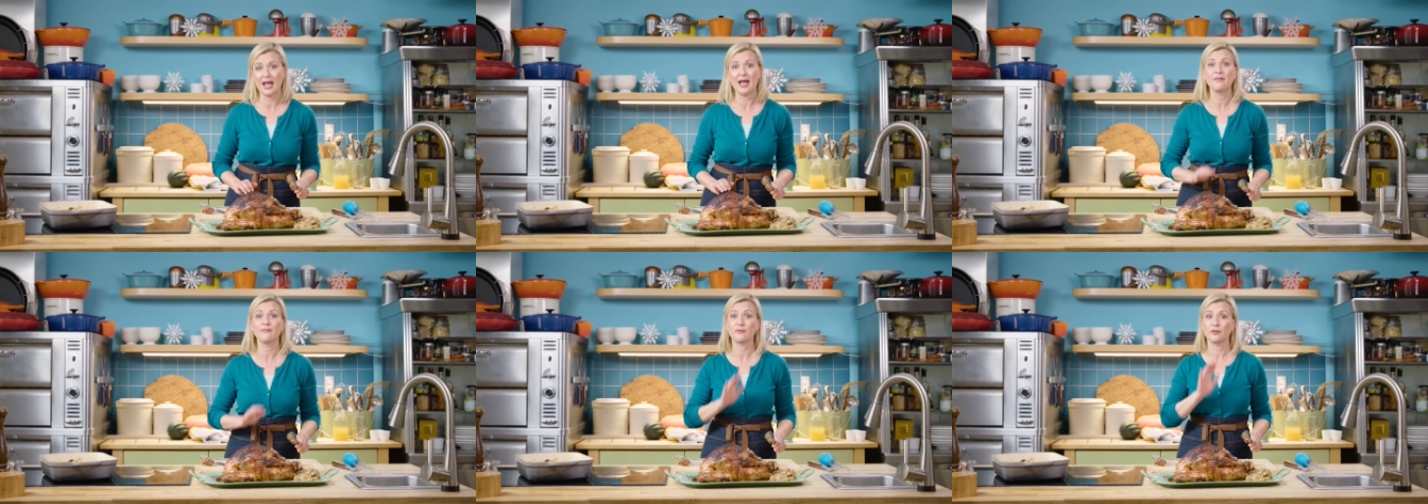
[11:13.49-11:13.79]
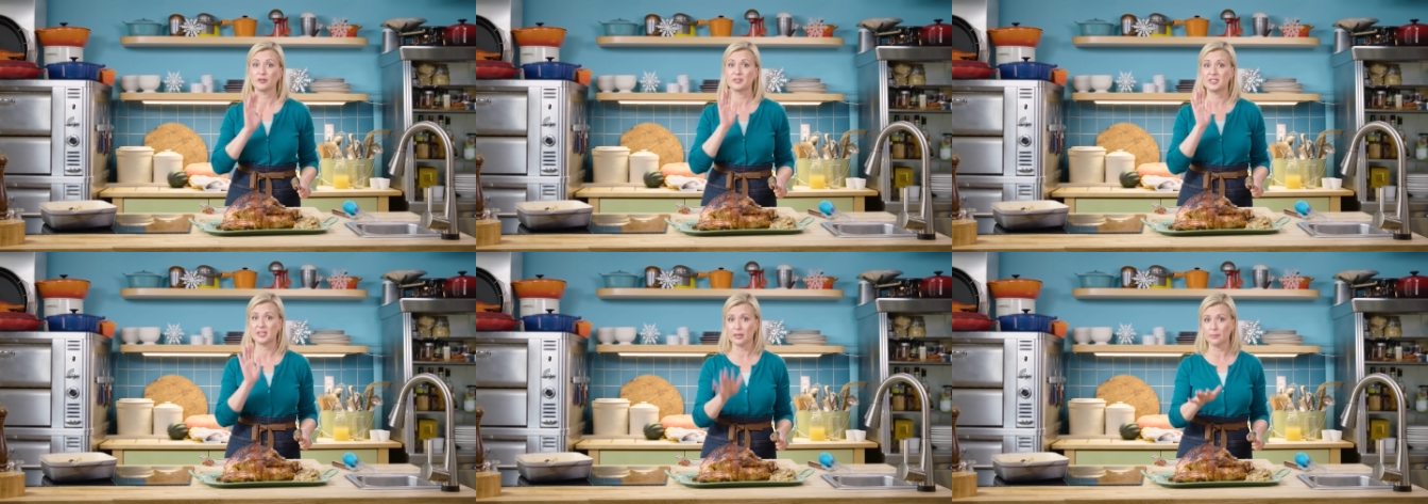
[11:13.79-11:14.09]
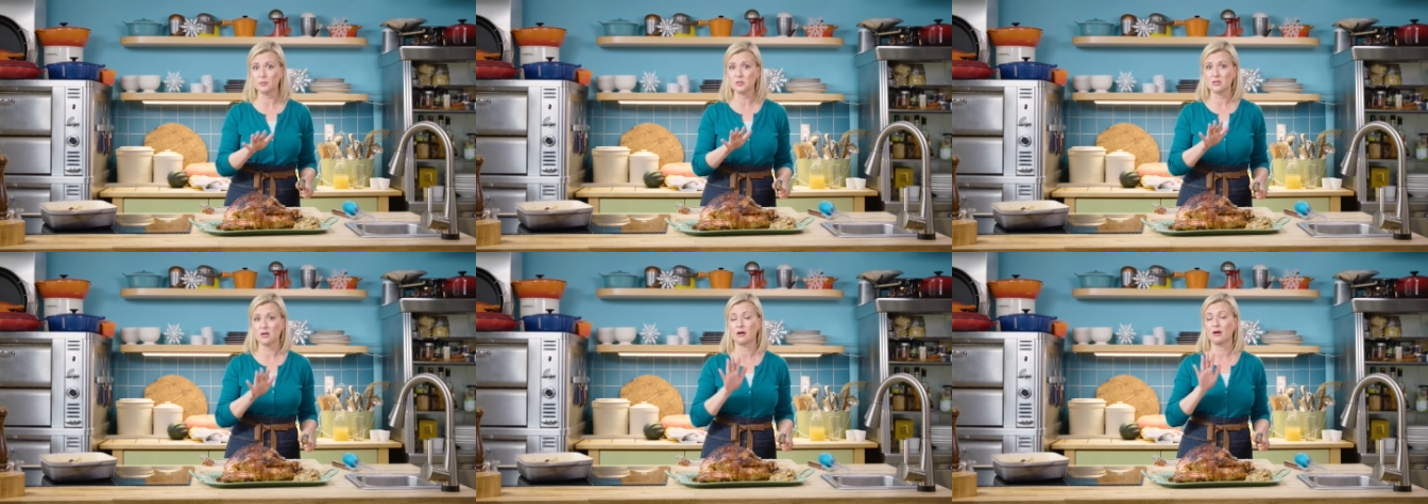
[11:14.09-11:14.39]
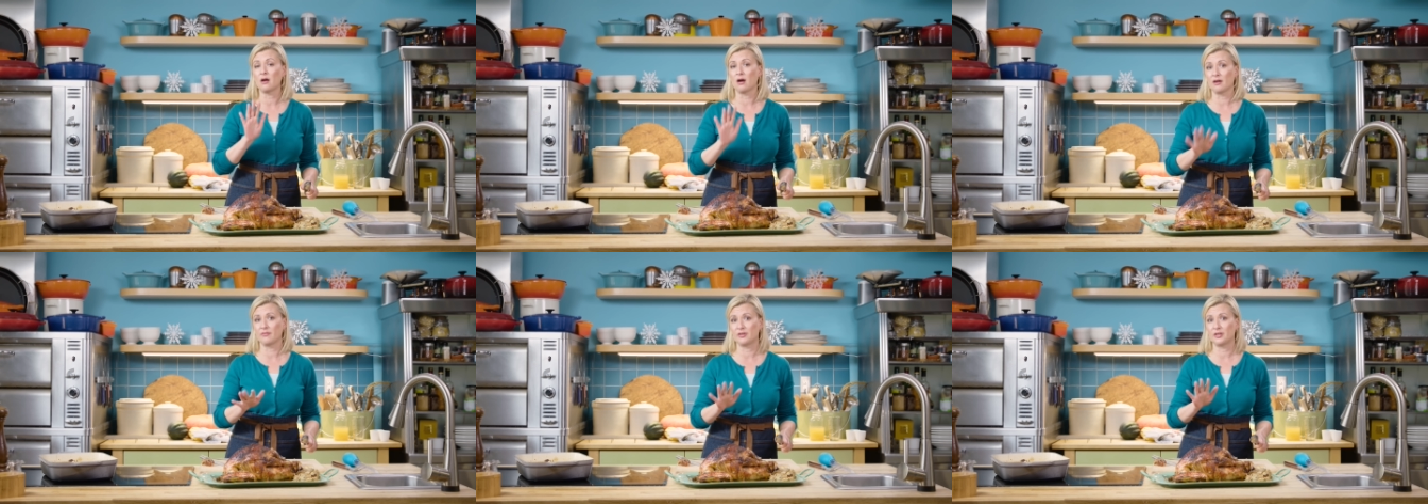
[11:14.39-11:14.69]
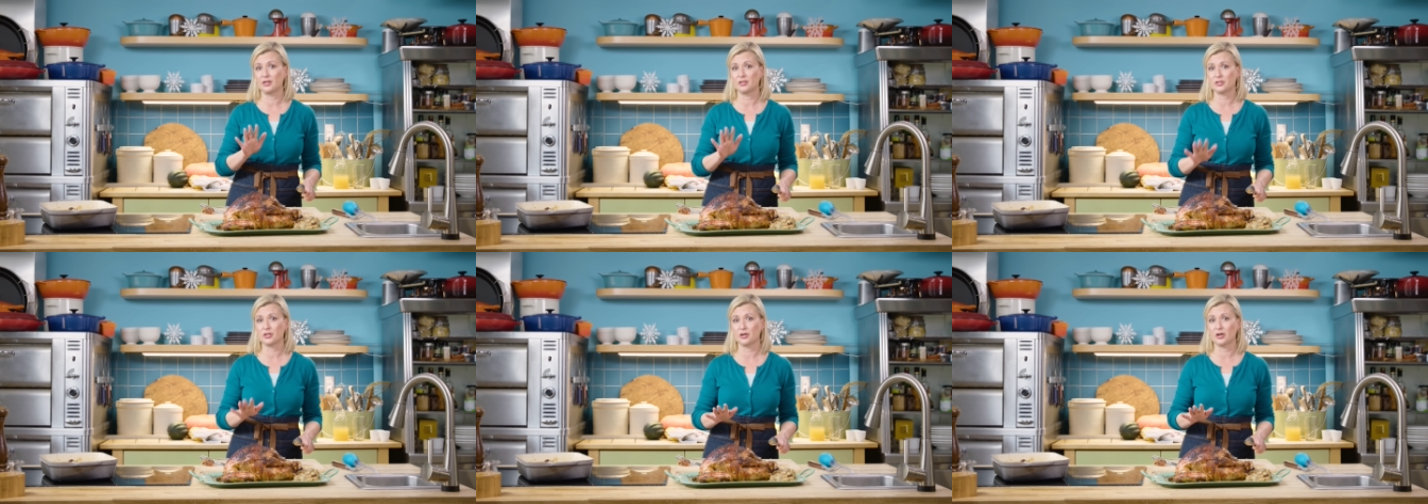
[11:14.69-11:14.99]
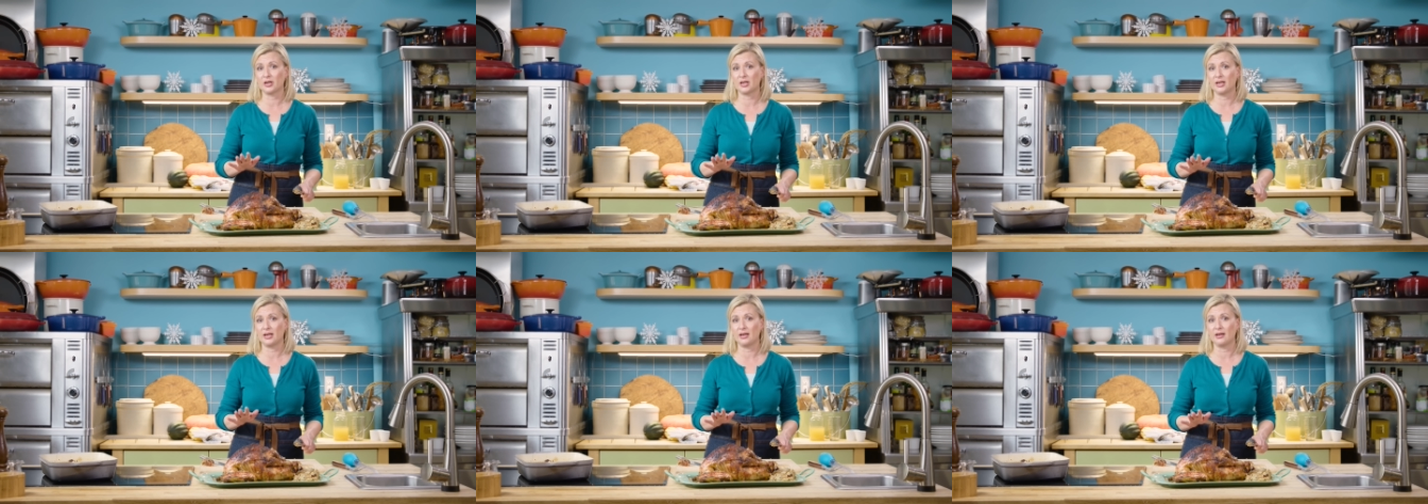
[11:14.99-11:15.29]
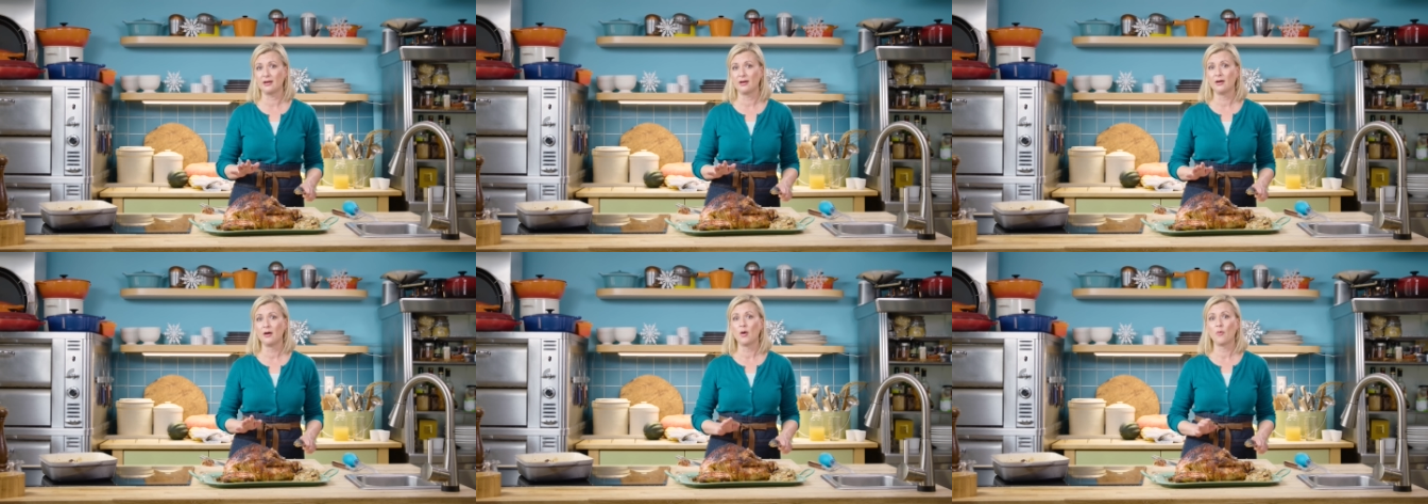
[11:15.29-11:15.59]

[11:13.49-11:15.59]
And for tips on carving a turkey,